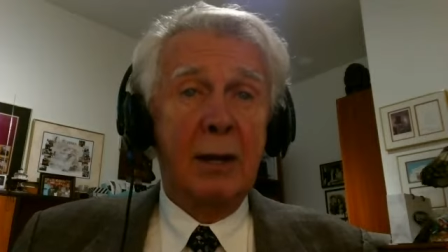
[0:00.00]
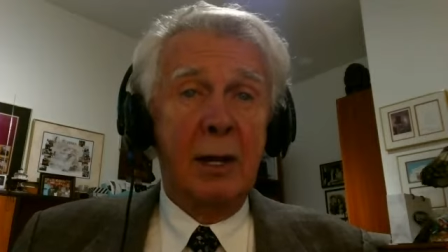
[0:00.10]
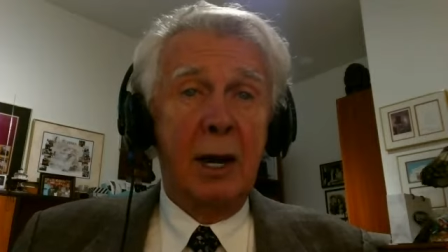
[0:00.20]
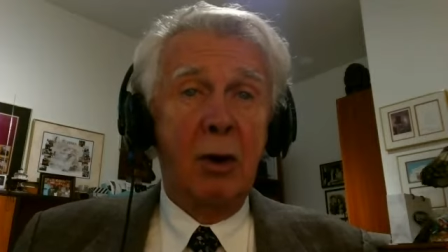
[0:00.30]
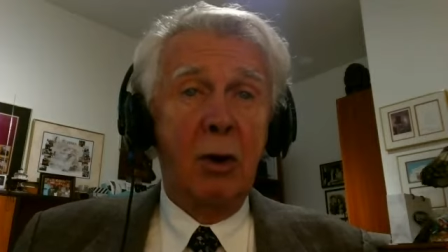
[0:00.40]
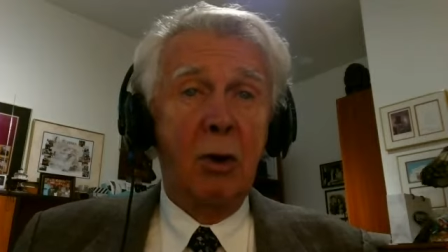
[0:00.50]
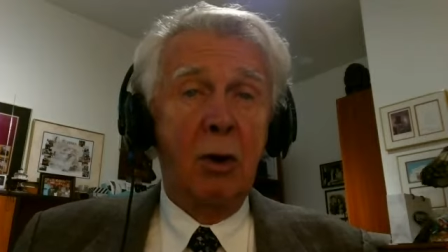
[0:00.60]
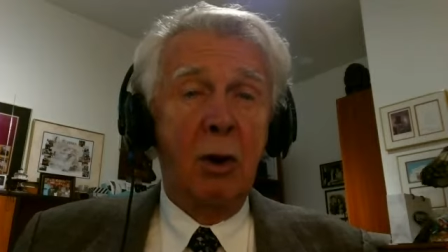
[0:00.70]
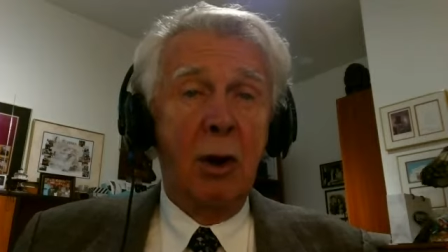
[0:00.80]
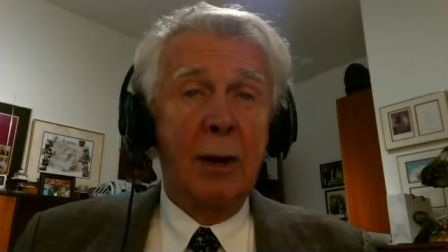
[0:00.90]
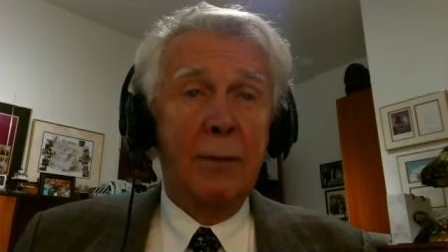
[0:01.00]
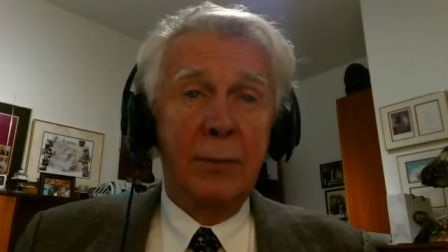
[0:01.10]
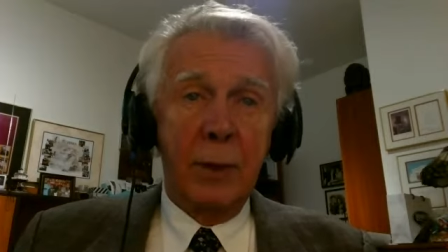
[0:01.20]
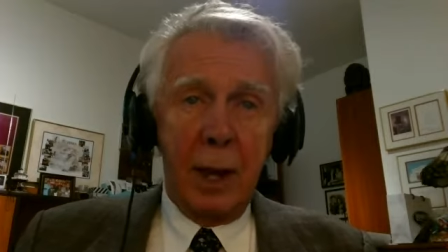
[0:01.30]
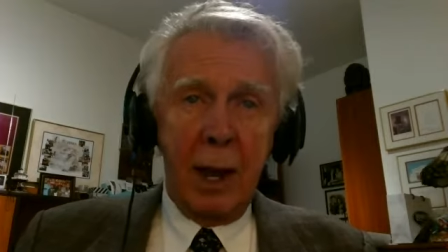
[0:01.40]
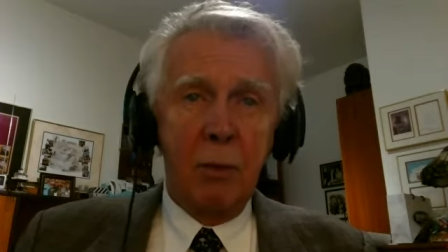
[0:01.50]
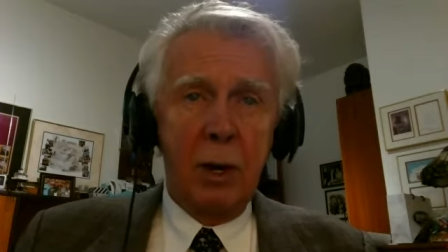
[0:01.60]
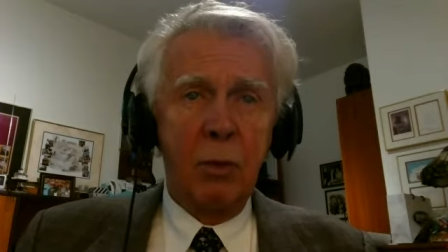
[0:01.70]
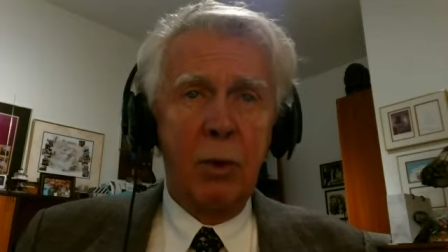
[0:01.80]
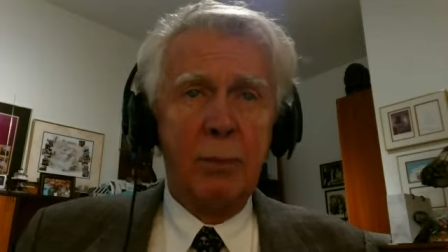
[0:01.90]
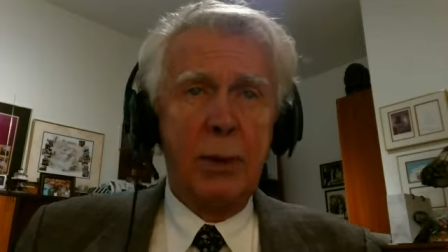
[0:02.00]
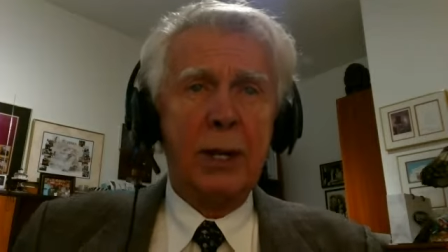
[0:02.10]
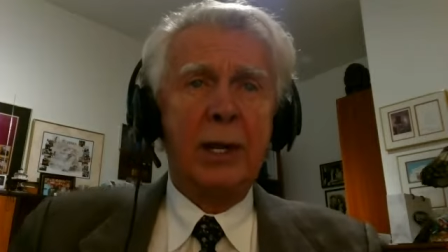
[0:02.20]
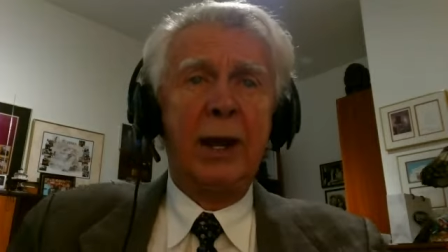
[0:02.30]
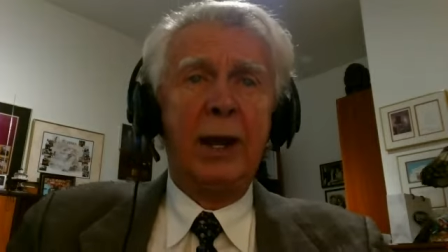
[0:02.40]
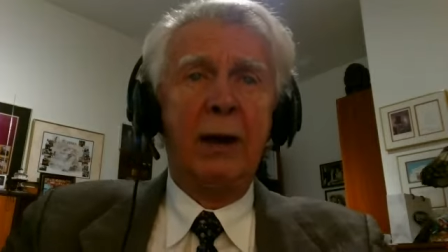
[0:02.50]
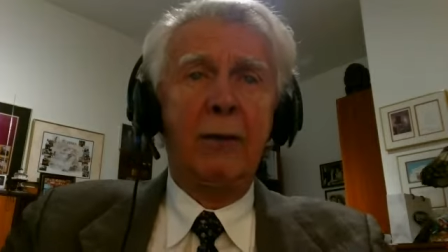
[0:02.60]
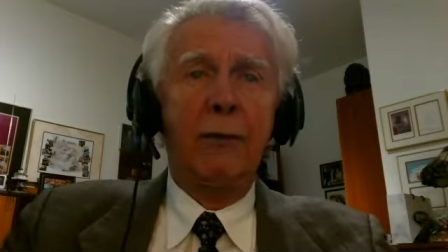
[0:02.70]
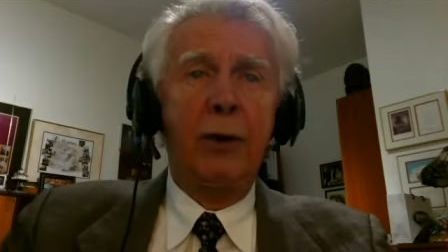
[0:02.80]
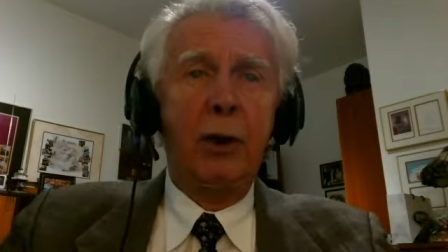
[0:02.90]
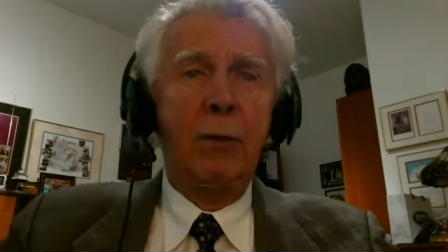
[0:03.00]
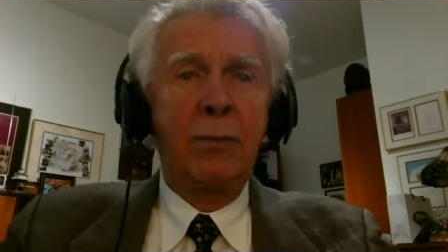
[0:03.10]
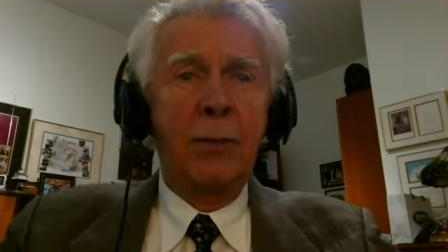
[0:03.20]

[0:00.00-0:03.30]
They are all gone. I want to repeat that again for you.